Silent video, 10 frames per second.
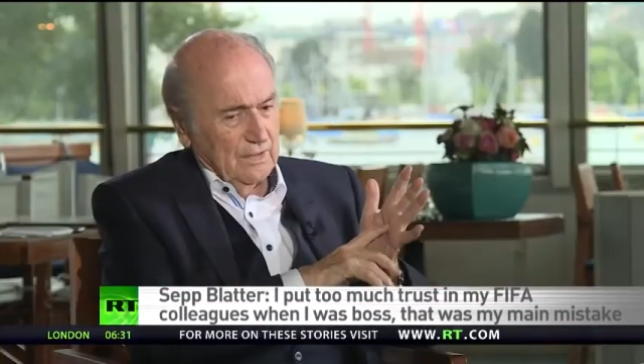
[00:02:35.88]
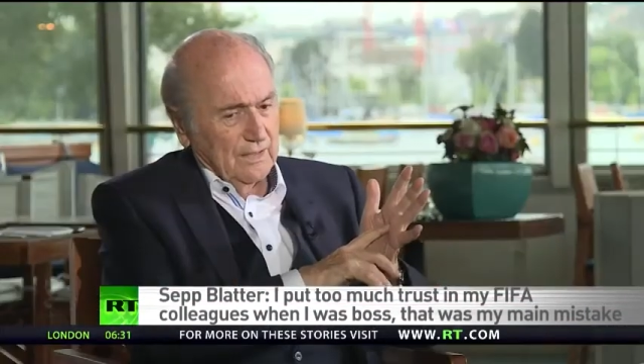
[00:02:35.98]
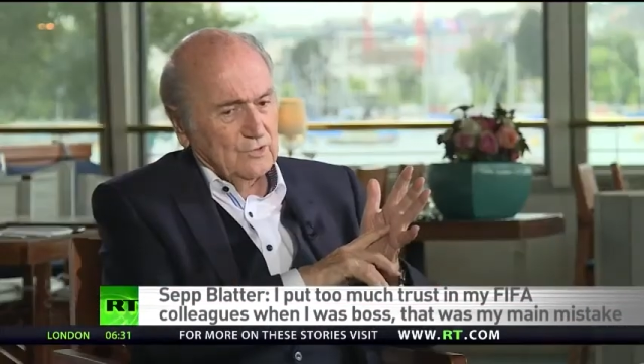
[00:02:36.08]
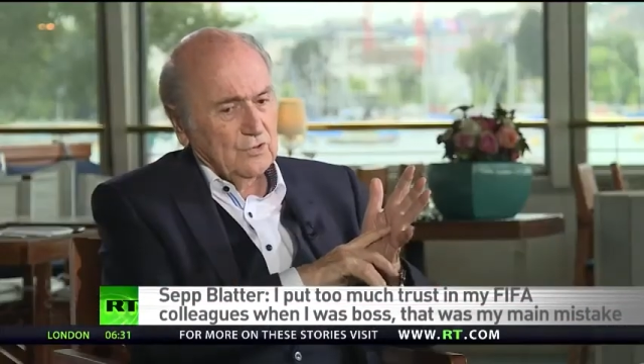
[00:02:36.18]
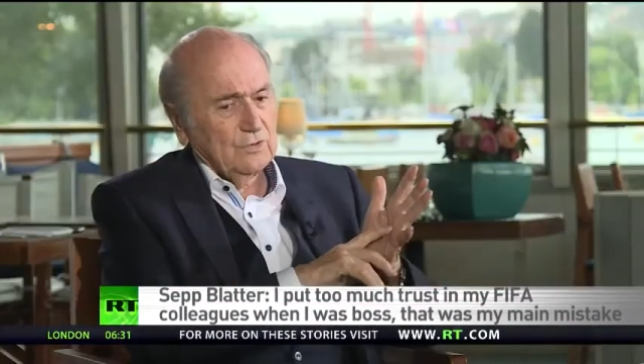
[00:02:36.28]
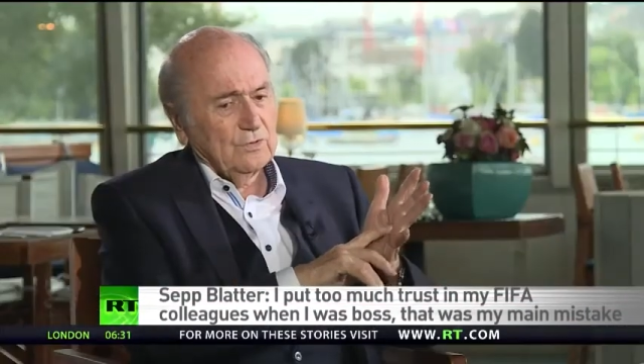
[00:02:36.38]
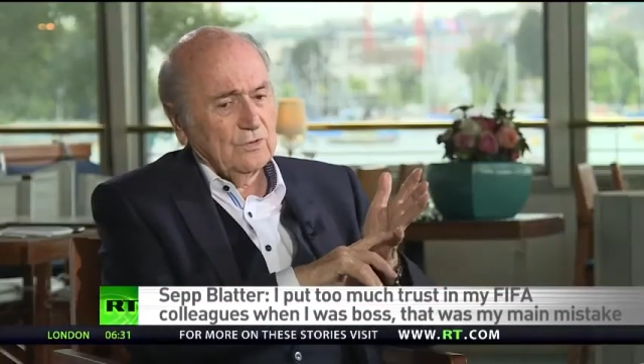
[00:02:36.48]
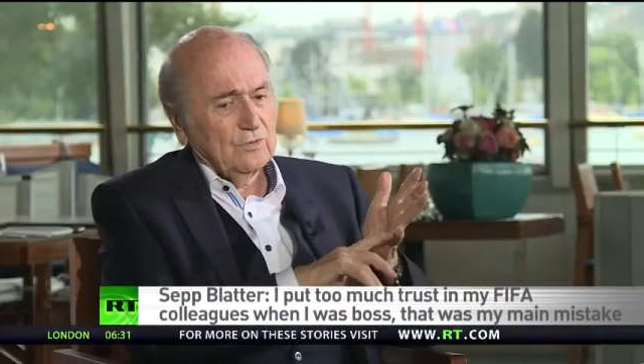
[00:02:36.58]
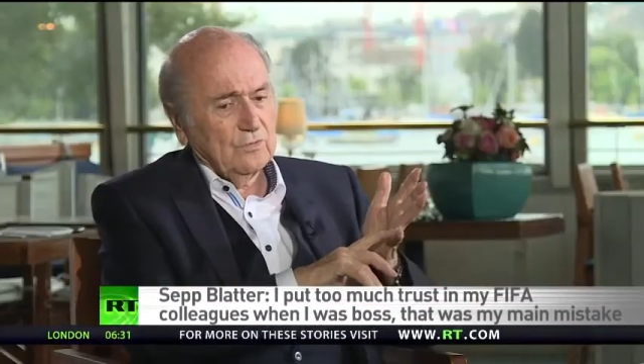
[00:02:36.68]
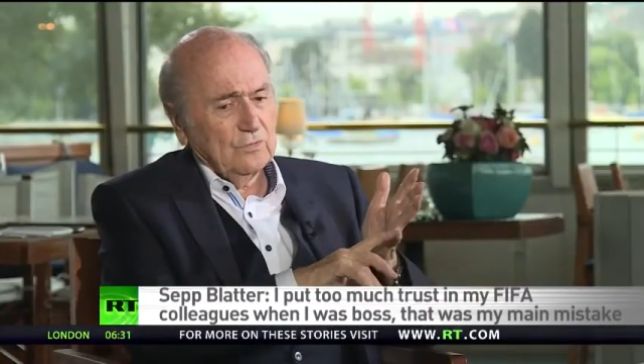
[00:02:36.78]

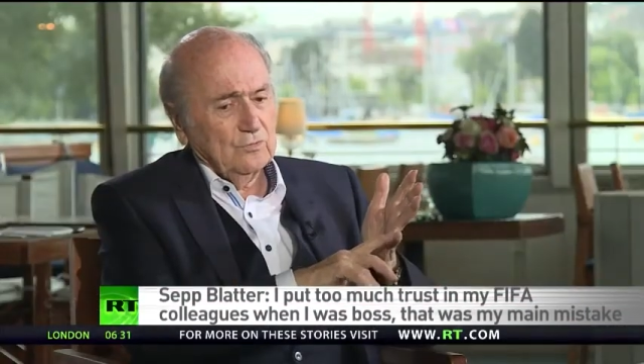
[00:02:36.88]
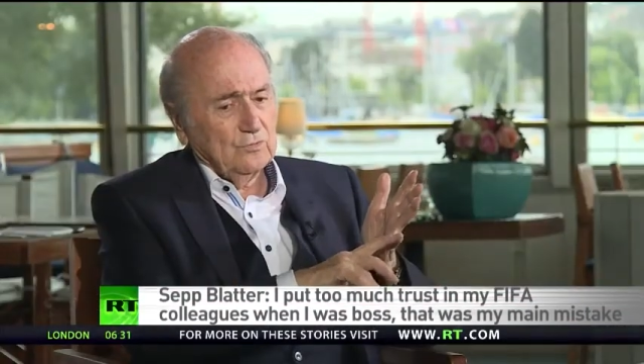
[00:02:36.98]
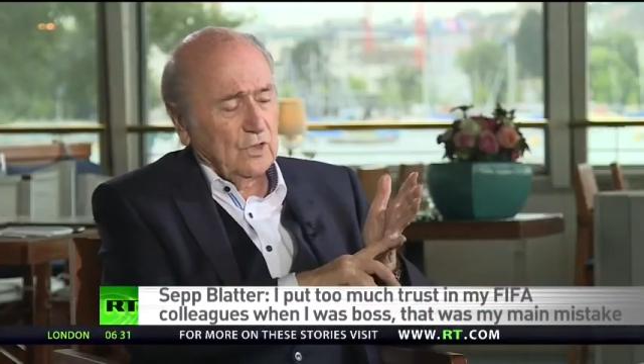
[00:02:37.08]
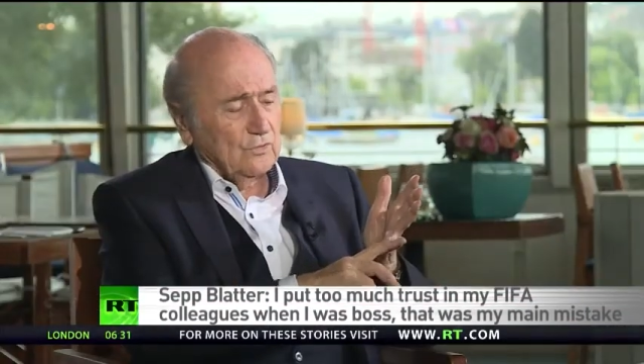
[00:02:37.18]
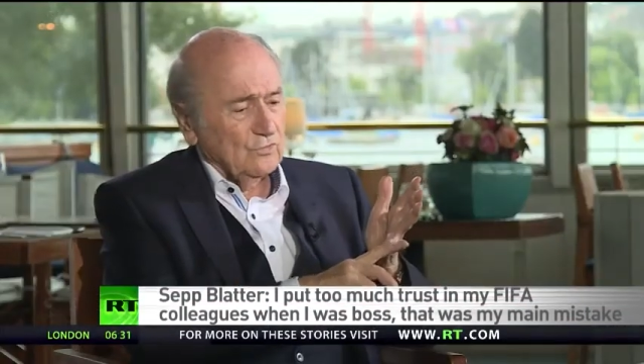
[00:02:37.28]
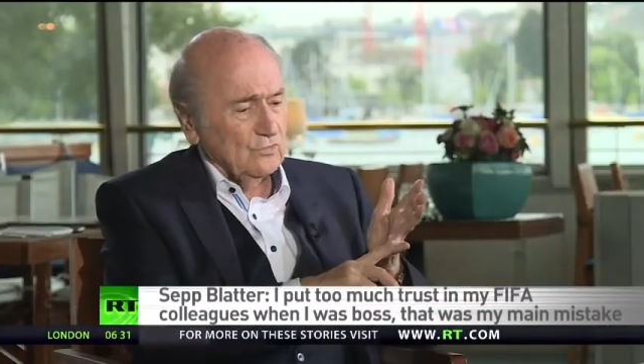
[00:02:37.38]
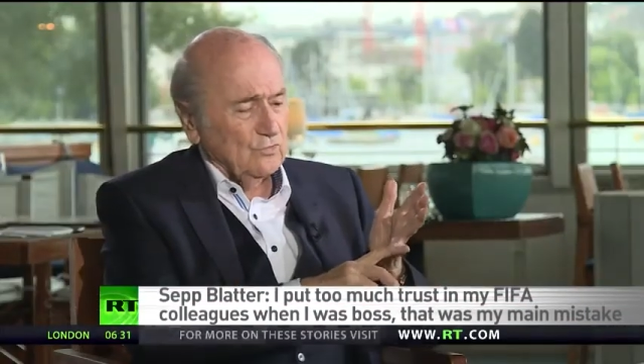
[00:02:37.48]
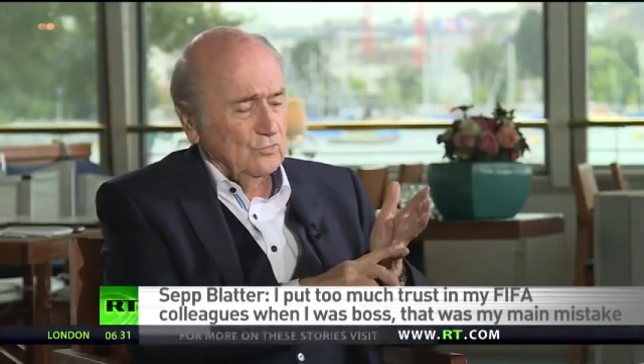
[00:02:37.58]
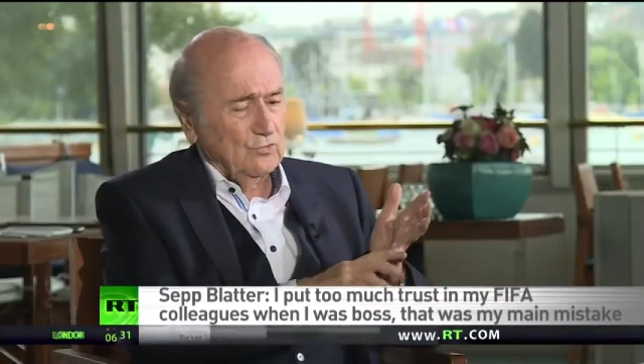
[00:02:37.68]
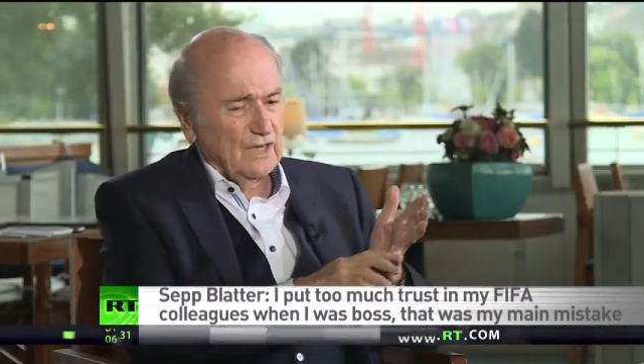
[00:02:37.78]
election,
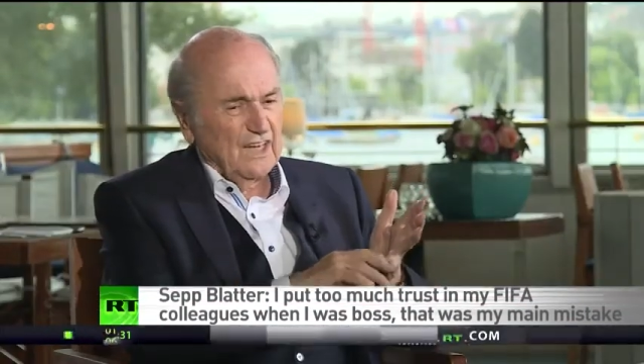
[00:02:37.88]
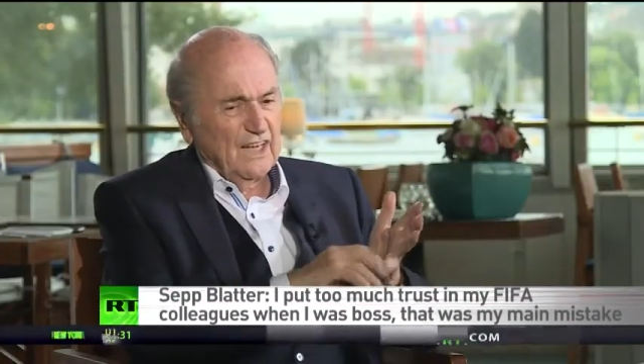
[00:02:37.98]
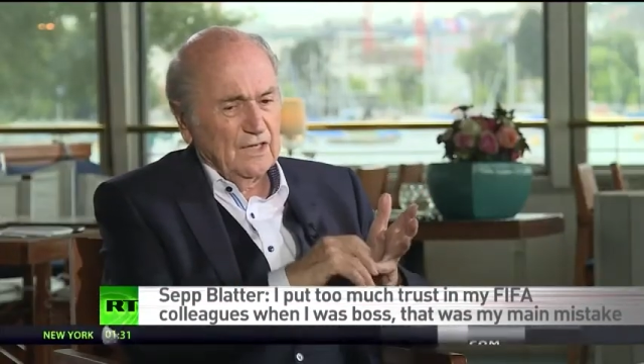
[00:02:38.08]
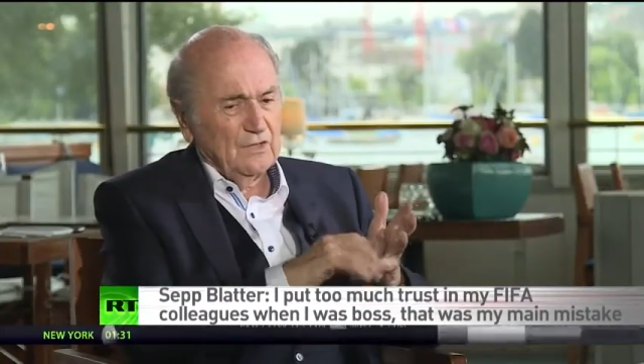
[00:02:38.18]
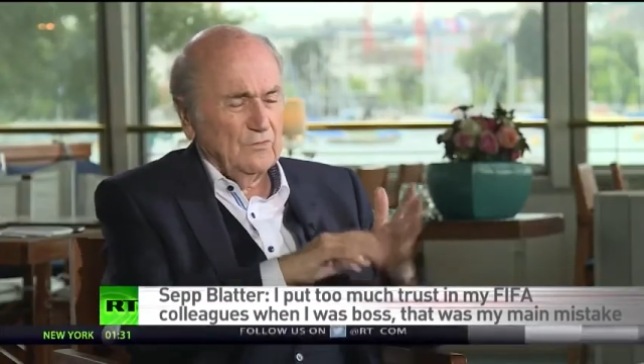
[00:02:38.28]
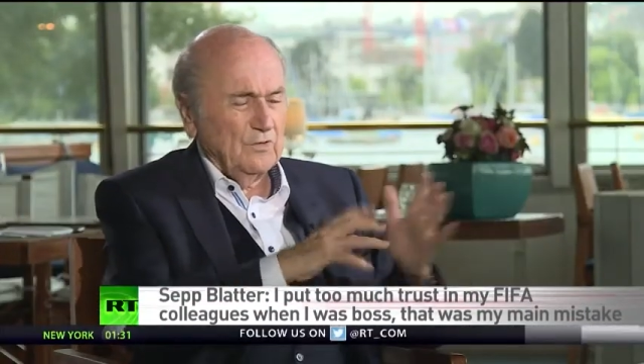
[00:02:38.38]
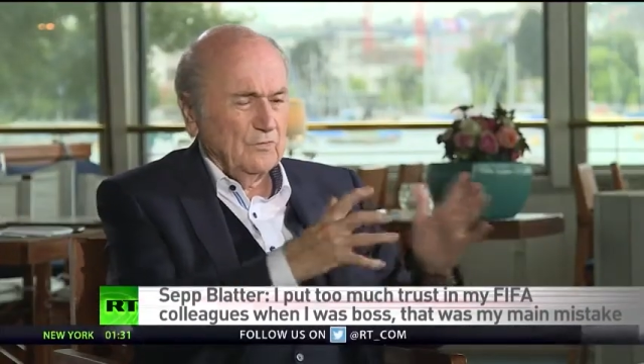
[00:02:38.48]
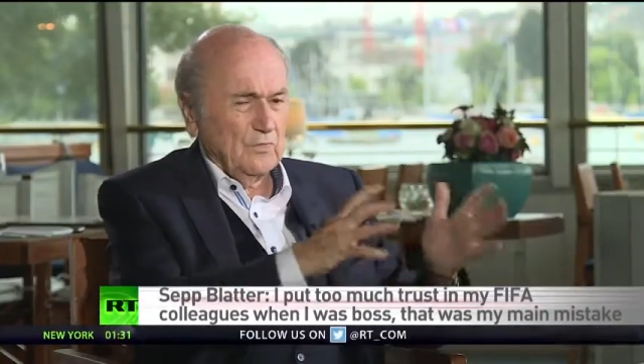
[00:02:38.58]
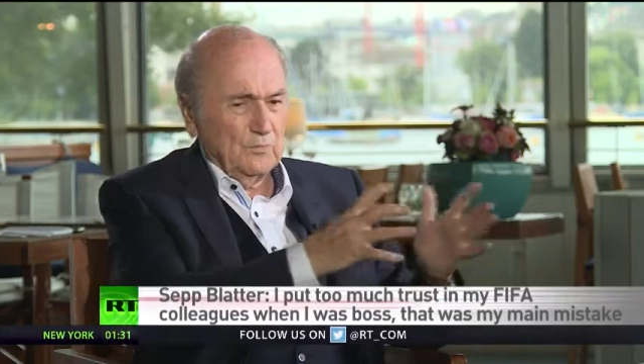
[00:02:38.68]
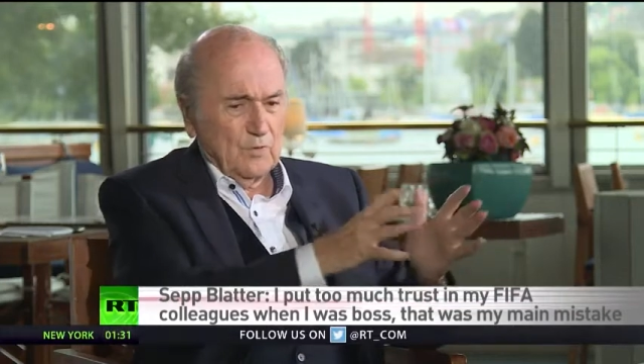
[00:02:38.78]
2002 again
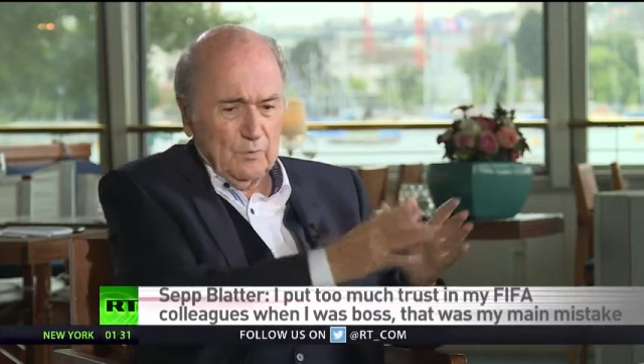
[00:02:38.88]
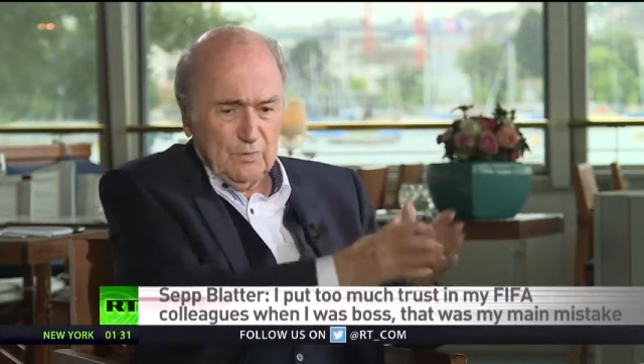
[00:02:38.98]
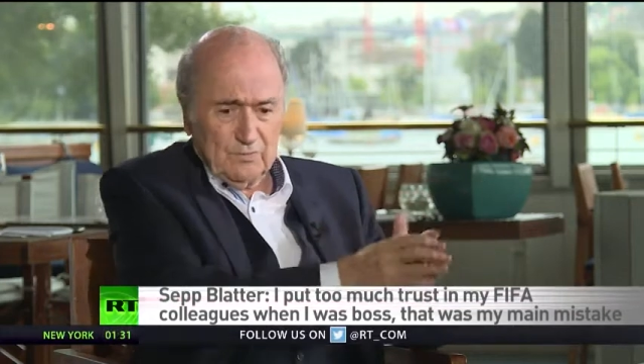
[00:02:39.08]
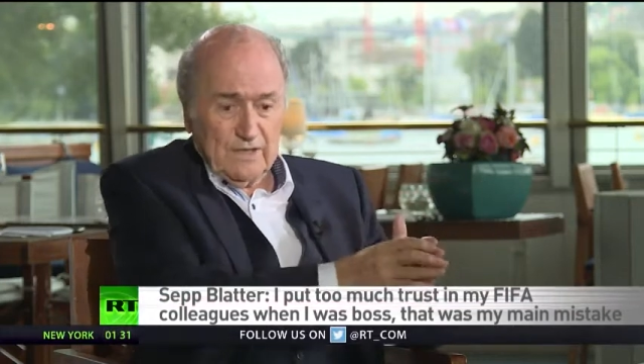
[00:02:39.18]
with a problem.